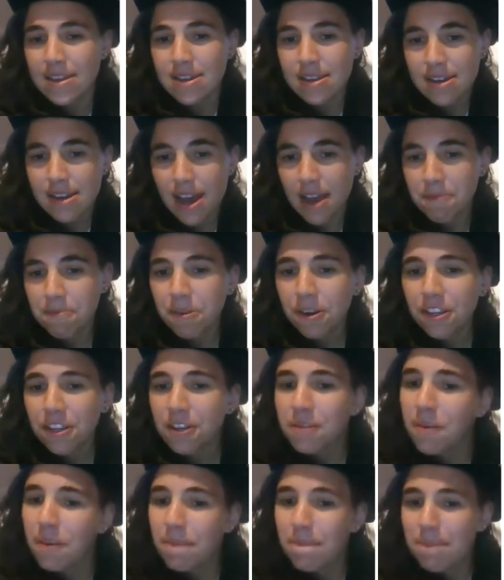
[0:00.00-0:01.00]
I want
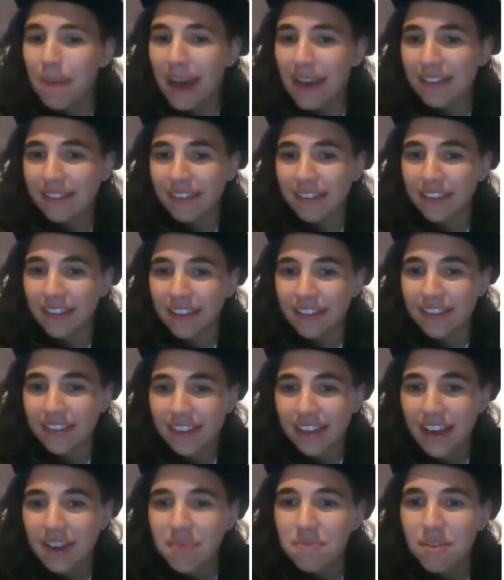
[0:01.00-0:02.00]
you and Basil to
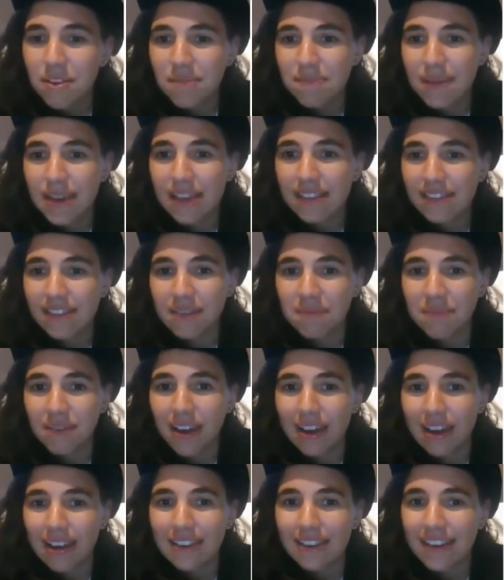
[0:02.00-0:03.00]
come with me some
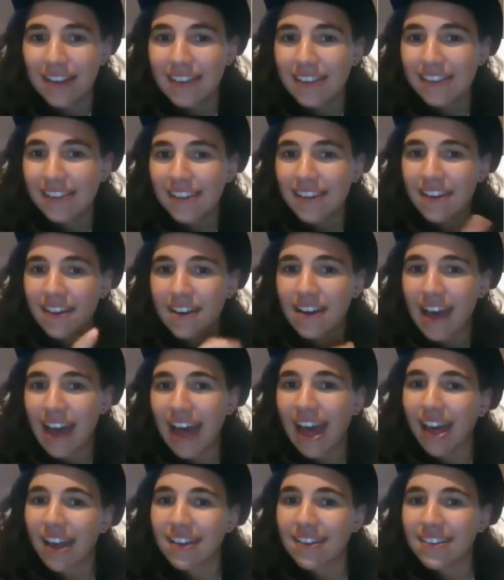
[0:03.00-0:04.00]
night and see her
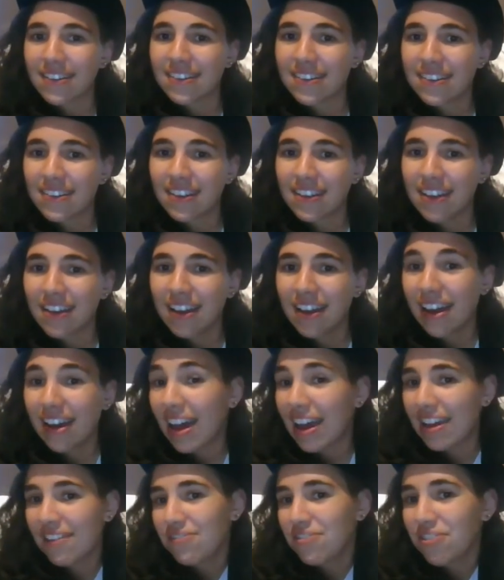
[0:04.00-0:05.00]
act.
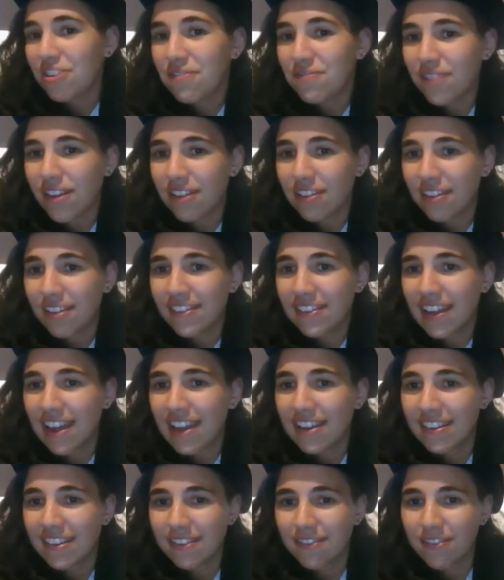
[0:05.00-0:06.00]
I have not the
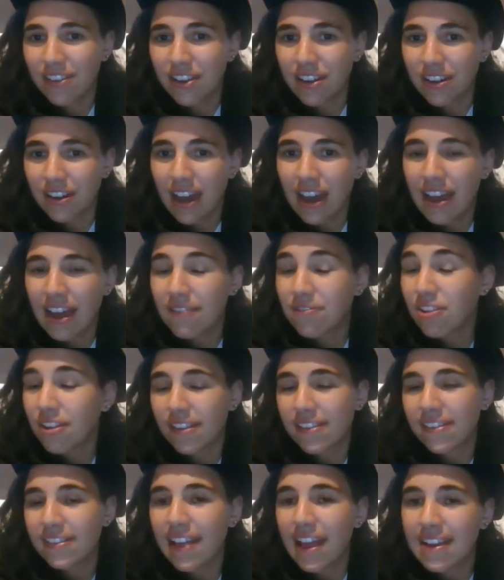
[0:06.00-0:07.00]
slightest fear
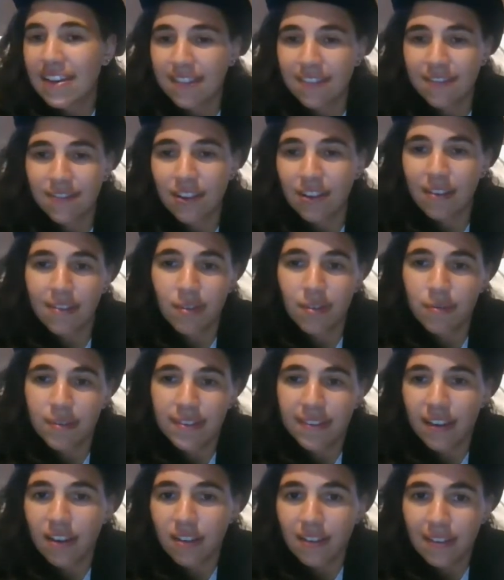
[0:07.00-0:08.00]
of the
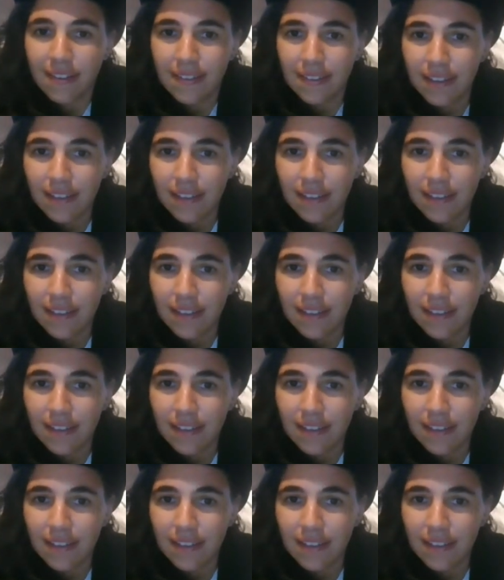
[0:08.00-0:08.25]
result.